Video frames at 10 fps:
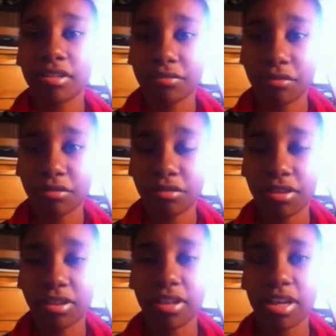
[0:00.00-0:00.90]

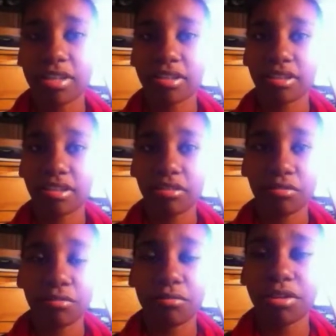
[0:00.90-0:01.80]
difficulty as the
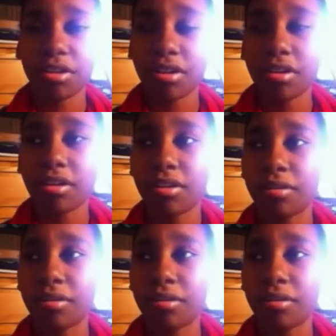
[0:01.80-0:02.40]
year went on.